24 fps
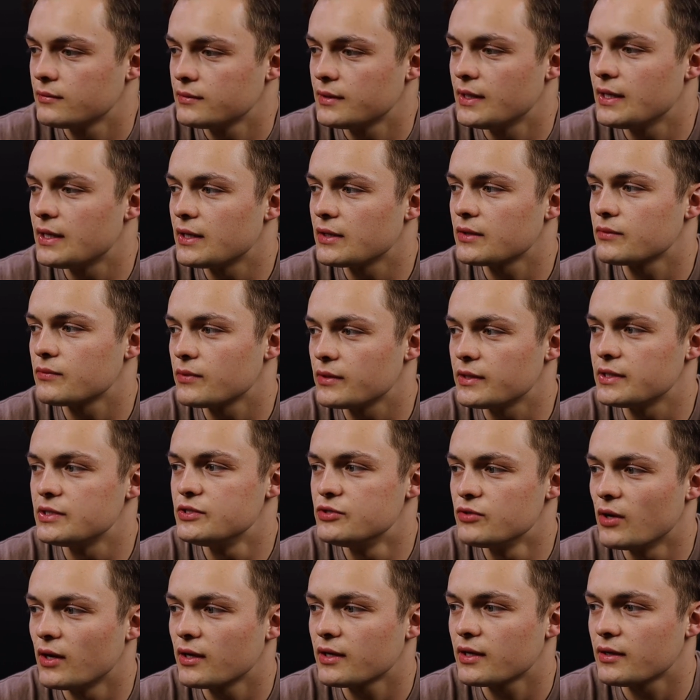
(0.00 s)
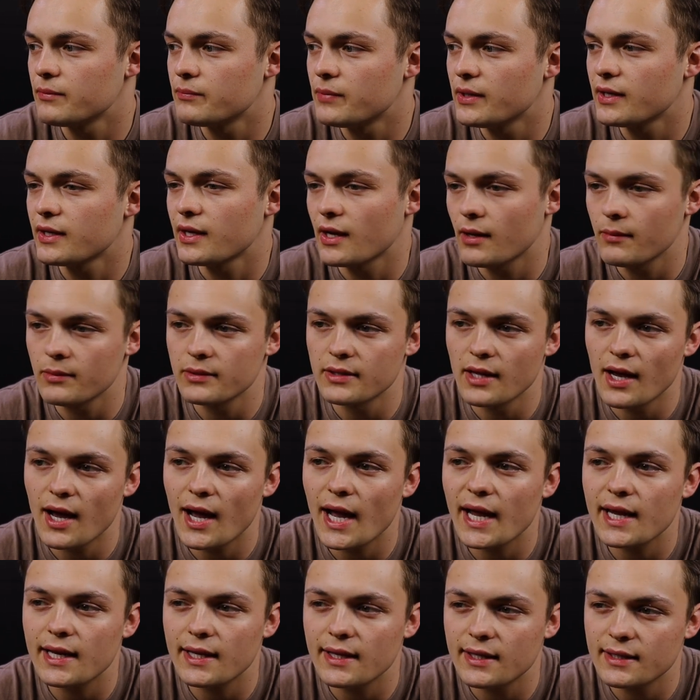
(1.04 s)
getting really drunk and being able to
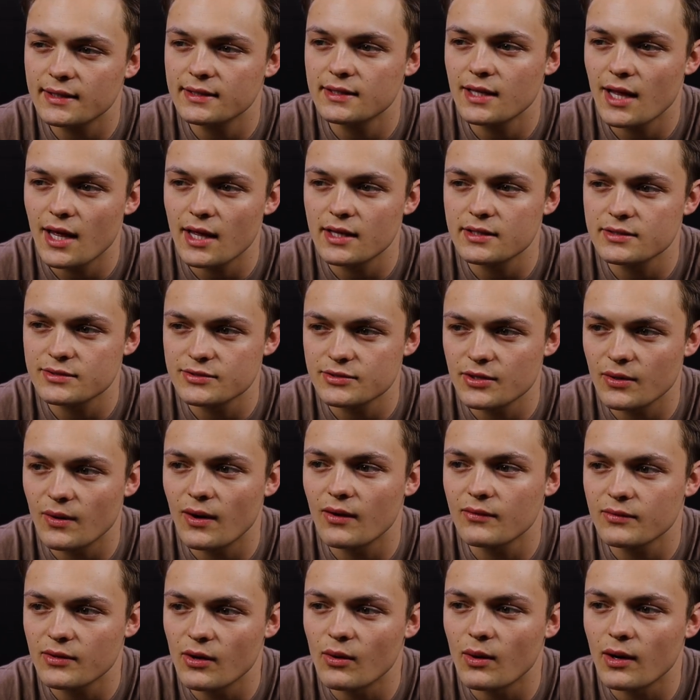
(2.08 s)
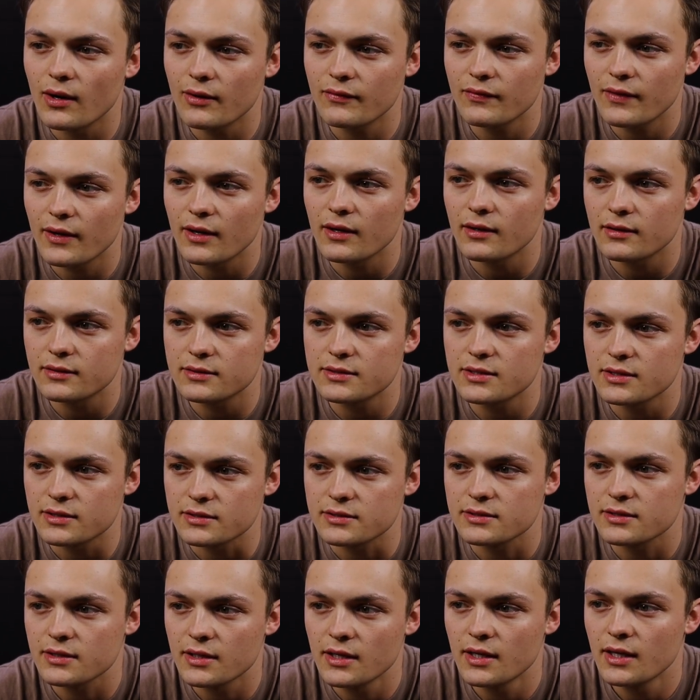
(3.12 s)
hide it. And so I'd go out there
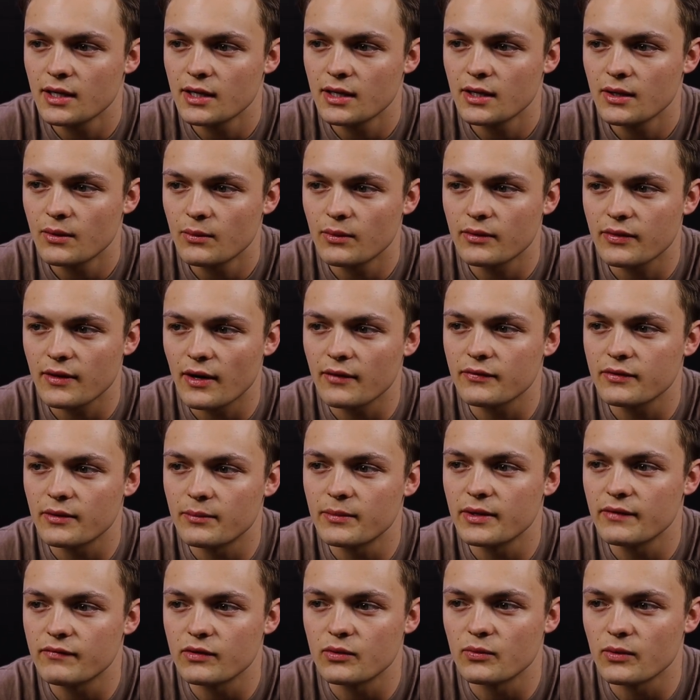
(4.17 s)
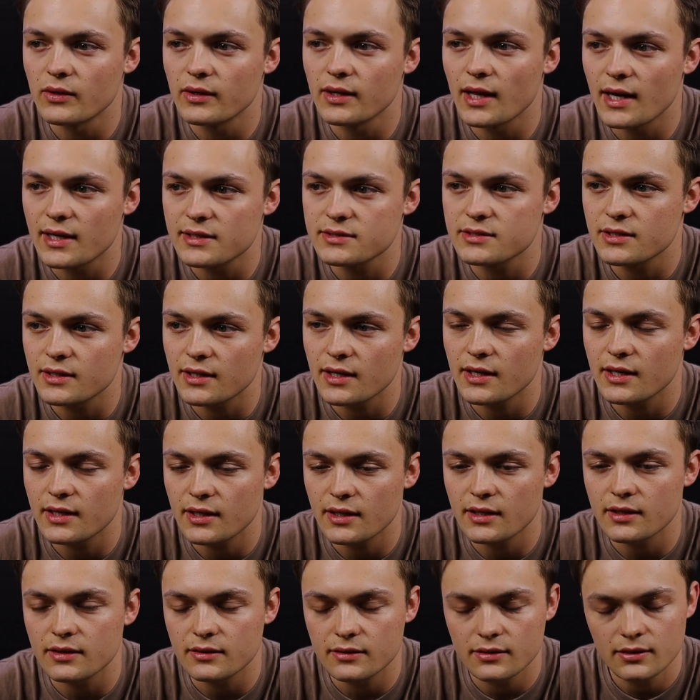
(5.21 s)
just without them even realizing it.
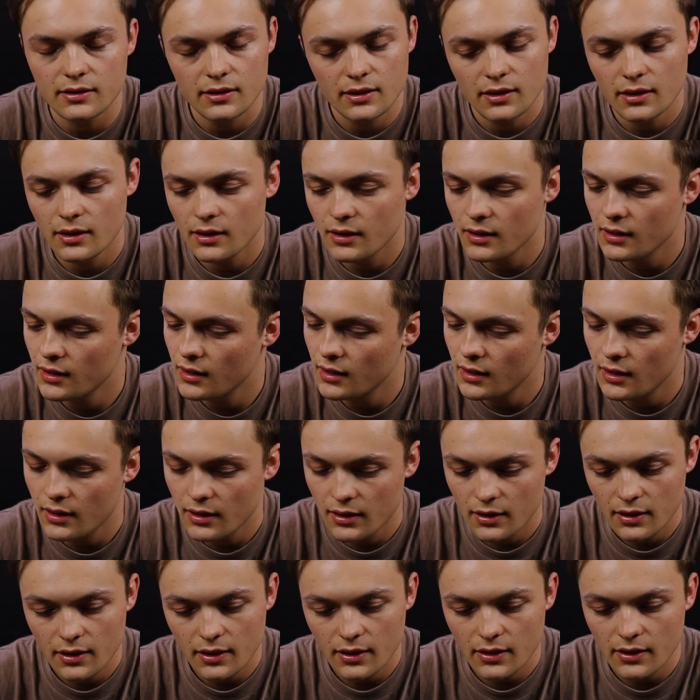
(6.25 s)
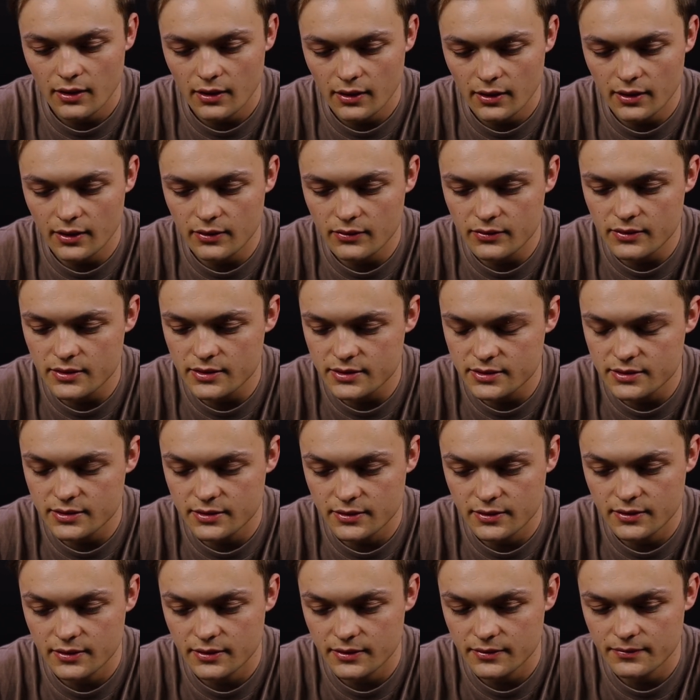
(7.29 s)
And it
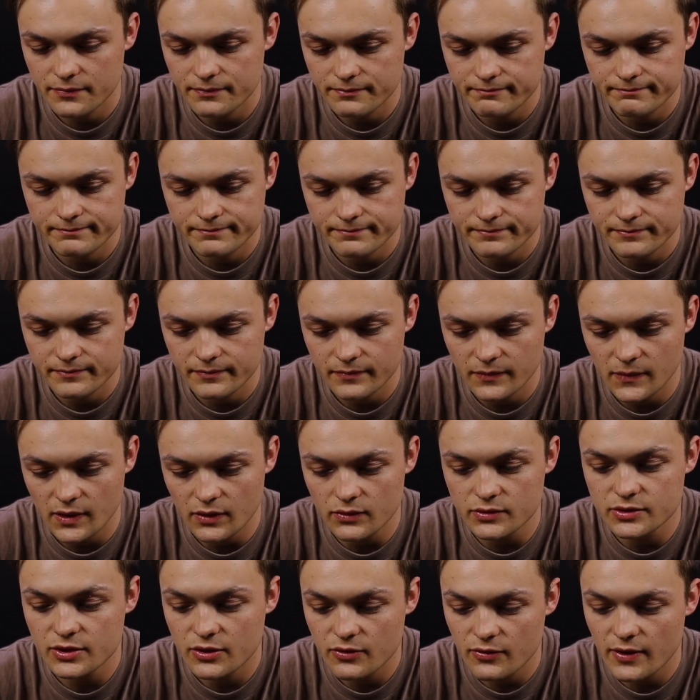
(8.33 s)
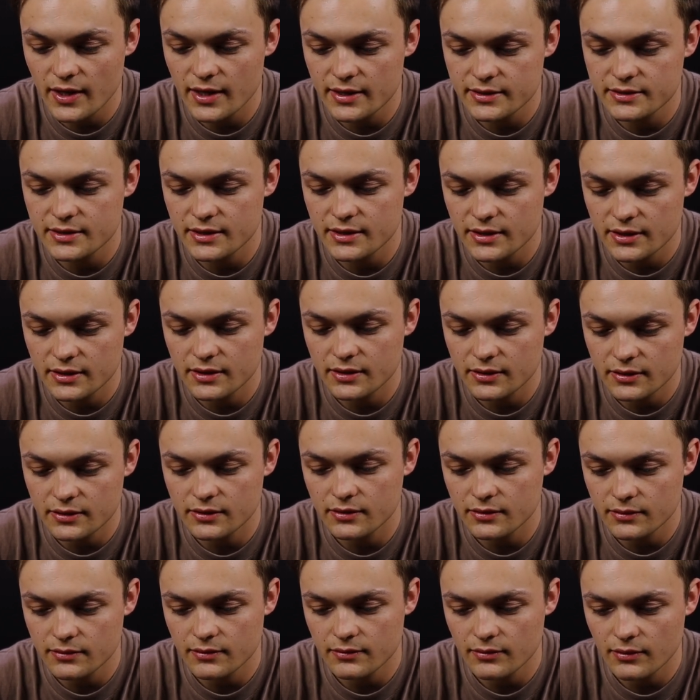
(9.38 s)
was a crazy
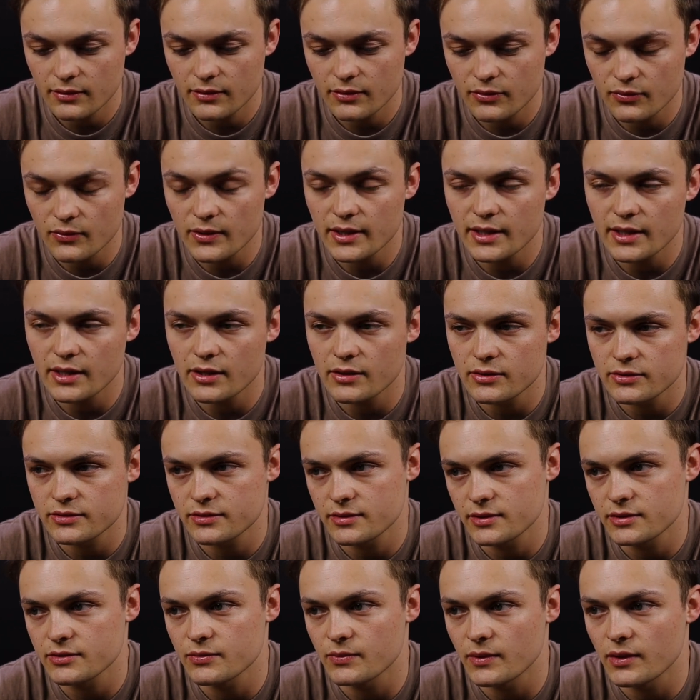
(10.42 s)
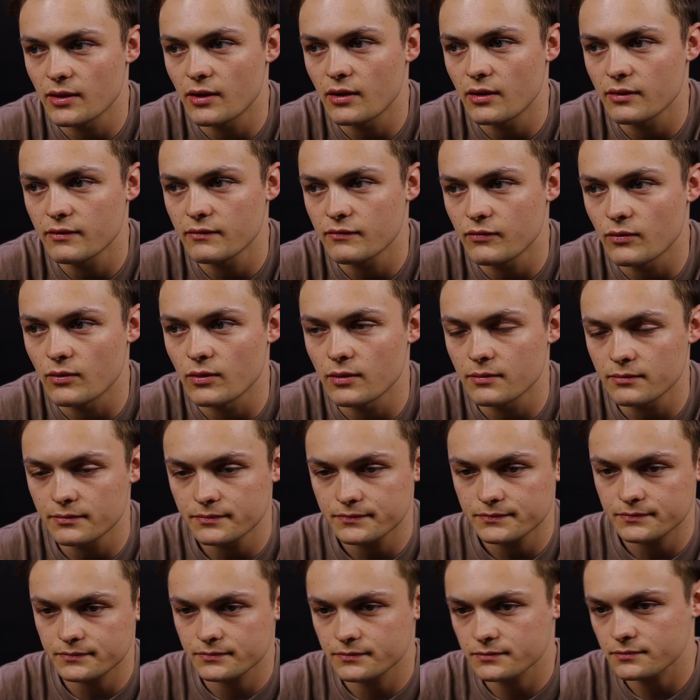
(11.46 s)
3 years this went on for.
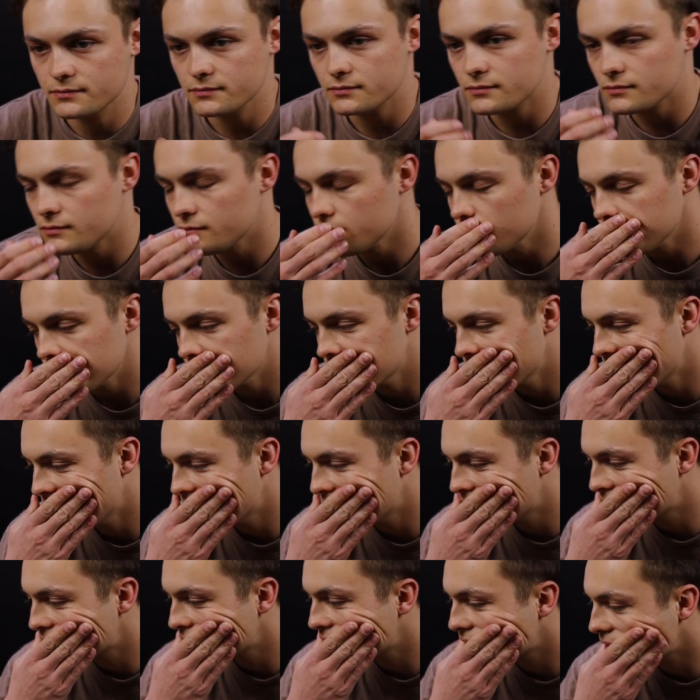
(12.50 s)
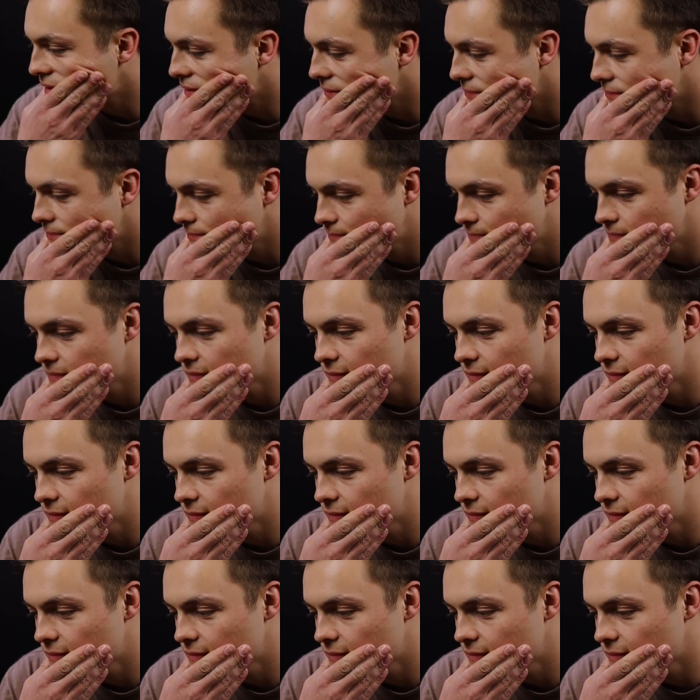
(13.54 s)
And